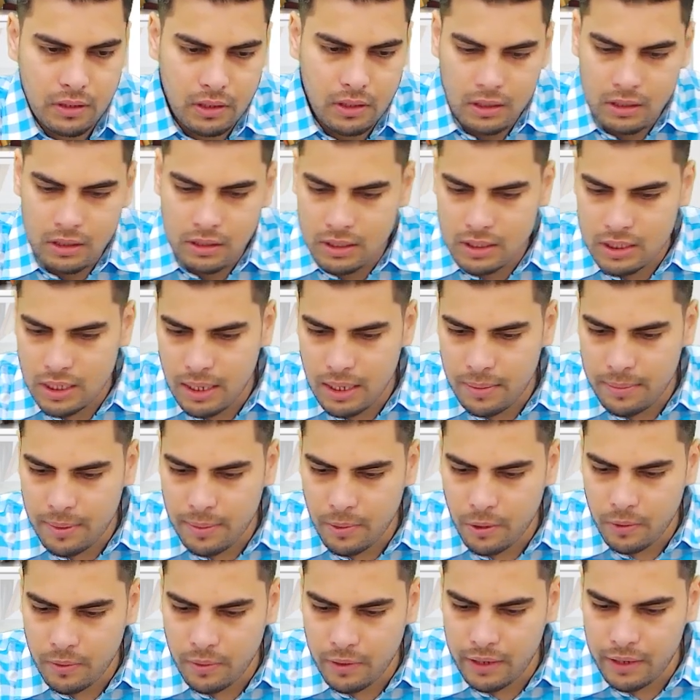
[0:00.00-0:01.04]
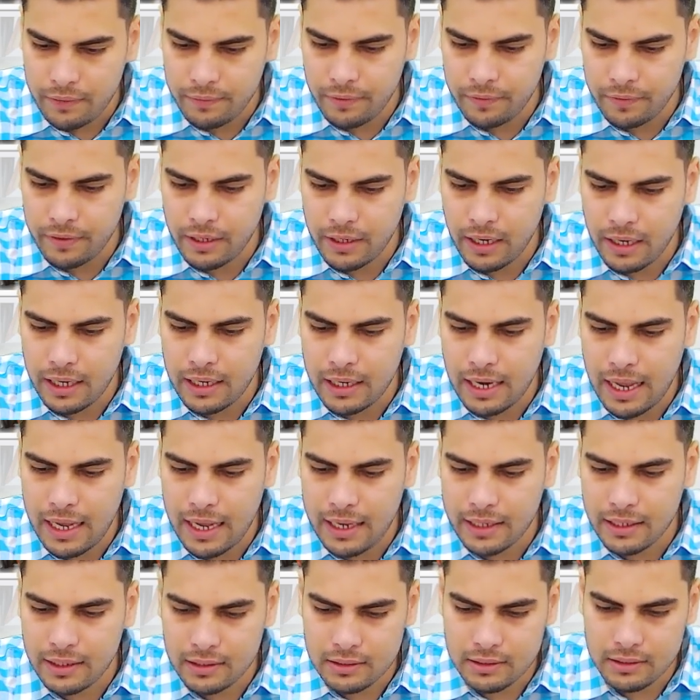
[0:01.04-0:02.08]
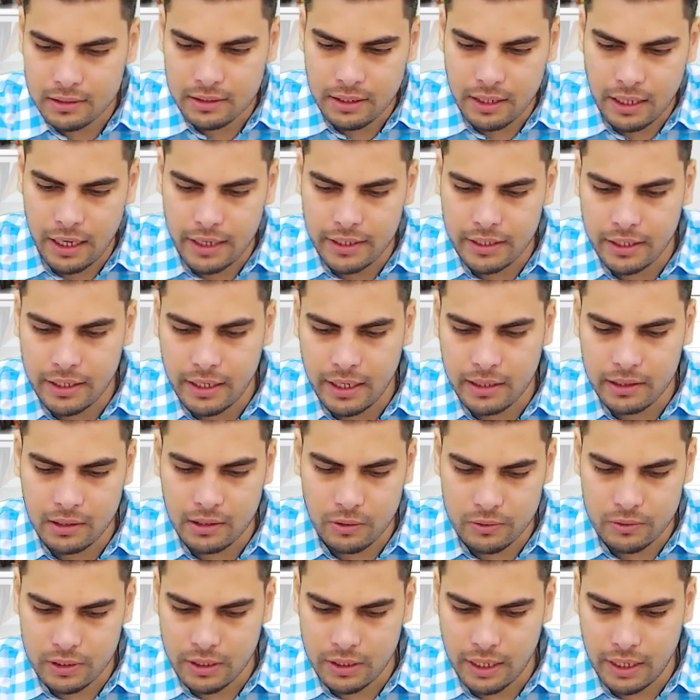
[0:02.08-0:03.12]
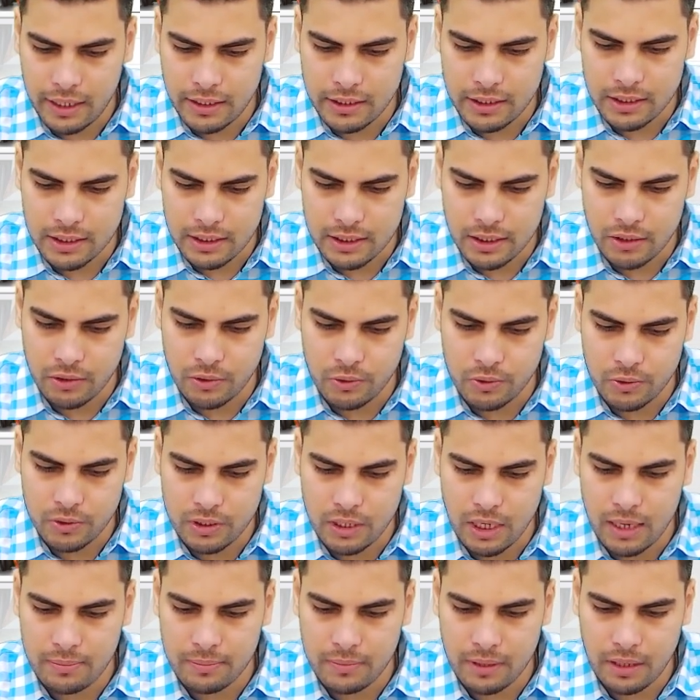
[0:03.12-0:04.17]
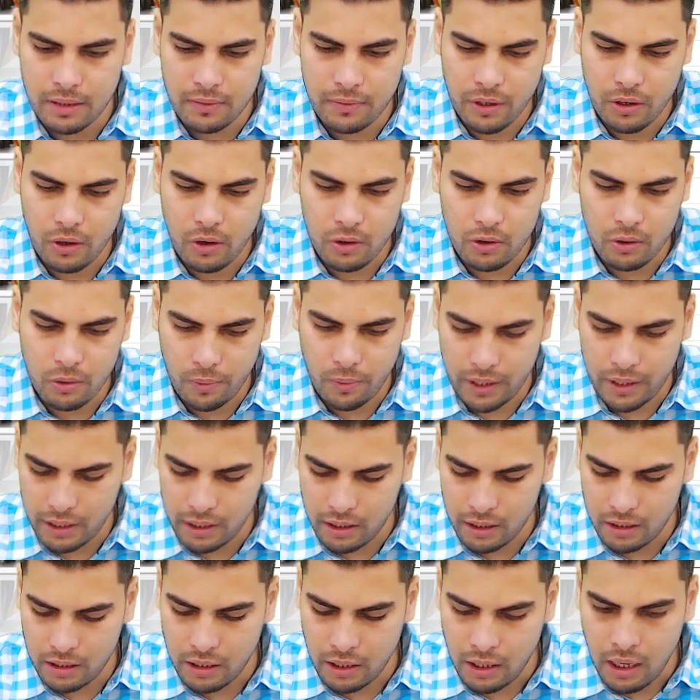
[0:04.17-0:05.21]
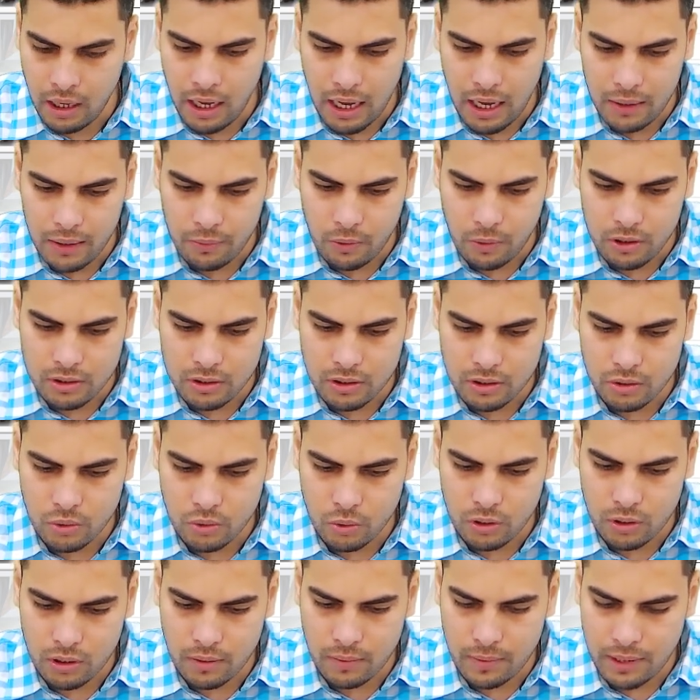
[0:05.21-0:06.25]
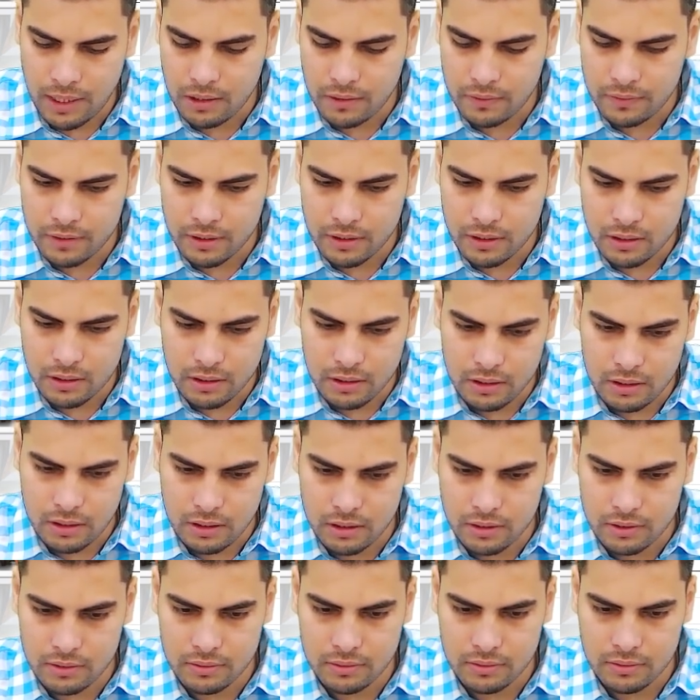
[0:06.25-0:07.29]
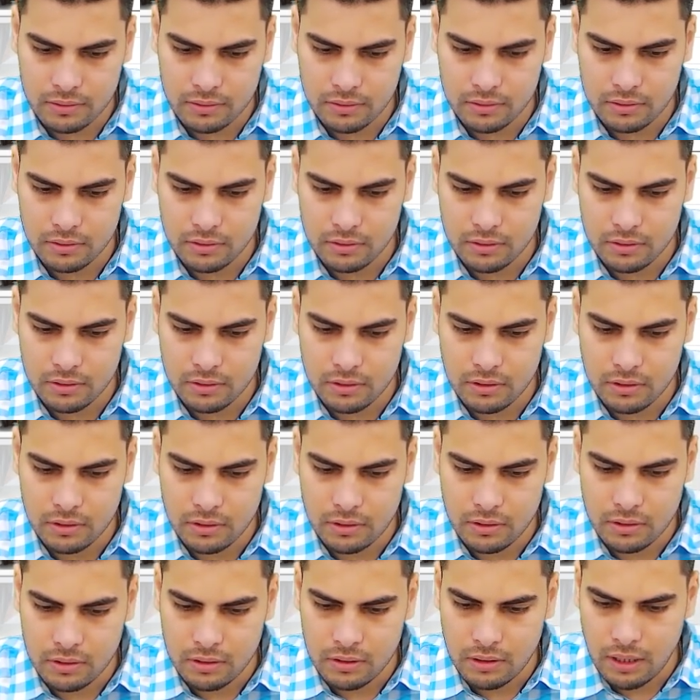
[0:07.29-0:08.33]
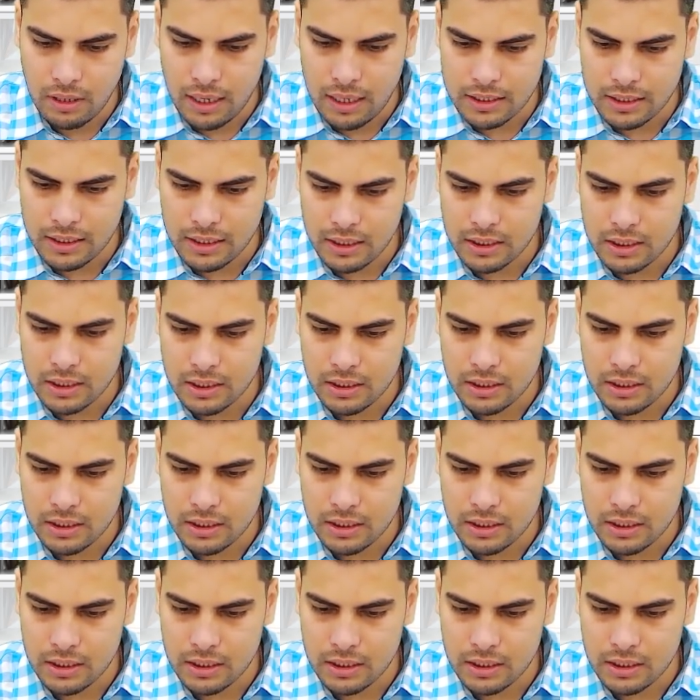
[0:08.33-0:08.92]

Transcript: The same amount, right? 59 lakh 89,862. Same thing we got over here. And what's the total value of the assets?